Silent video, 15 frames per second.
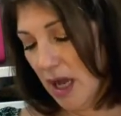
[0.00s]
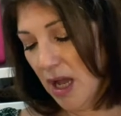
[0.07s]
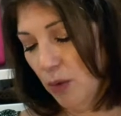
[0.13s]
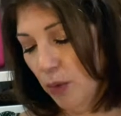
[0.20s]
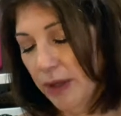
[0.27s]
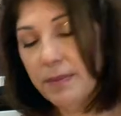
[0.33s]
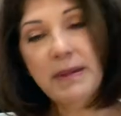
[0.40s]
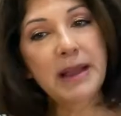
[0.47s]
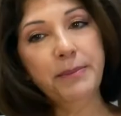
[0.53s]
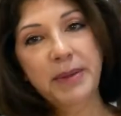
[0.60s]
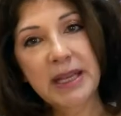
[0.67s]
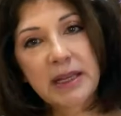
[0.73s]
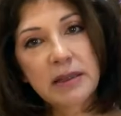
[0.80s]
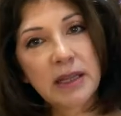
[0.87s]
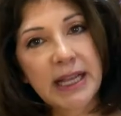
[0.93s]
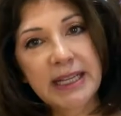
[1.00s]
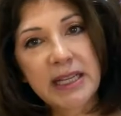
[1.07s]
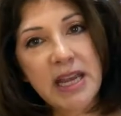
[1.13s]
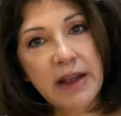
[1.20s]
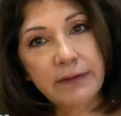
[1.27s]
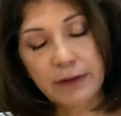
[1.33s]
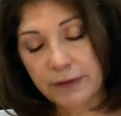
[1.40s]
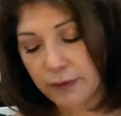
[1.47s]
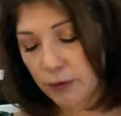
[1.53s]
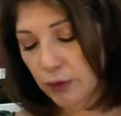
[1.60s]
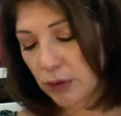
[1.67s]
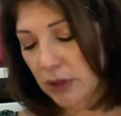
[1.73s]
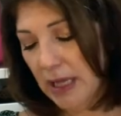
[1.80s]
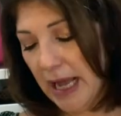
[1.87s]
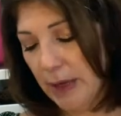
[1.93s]
with my big, like
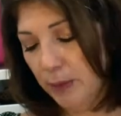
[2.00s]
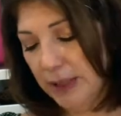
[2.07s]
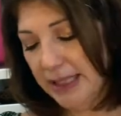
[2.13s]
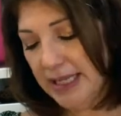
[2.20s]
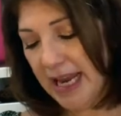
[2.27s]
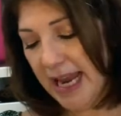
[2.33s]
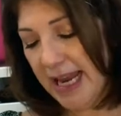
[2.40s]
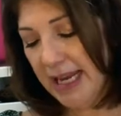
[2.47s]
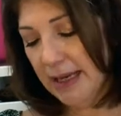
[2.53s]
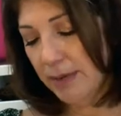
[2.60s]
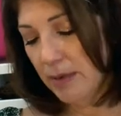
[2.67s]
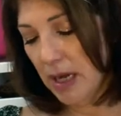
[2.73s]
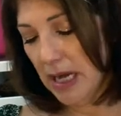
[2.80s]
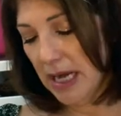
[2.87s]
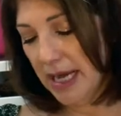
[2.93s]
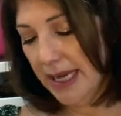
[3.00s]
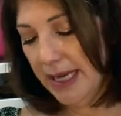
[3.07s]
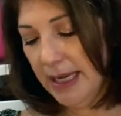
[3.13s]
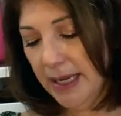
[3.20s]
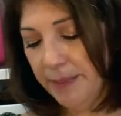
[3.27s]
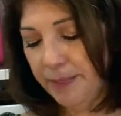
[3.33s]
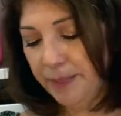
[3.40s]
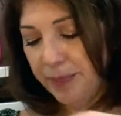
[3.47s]
Neverfull, I would take my